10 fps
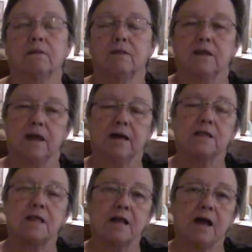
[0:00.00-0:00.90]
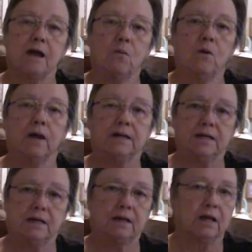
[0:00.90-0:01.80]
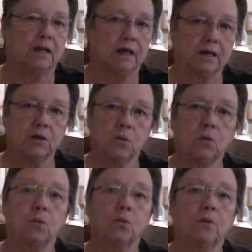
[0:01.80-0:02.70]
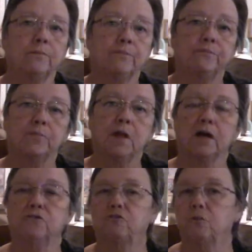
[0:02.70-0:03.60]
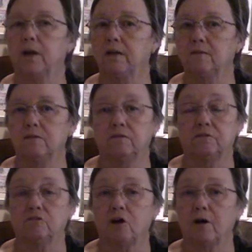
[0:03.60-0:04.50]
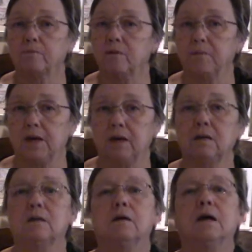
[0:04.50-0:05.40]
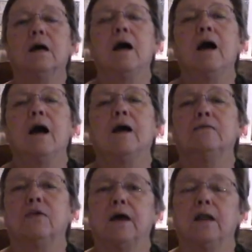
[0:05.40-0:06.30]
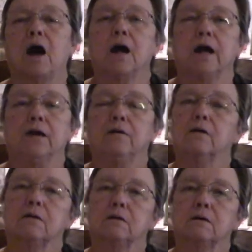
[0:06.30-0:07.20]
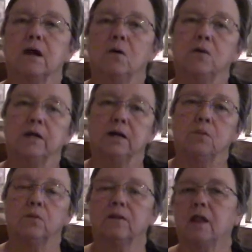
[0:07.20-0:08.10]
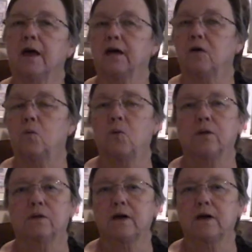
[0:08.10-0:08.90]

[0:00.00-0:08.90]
the next day, what I did, I let it cool. I shredded and chopped the meat. Then I coated it with like a 1/4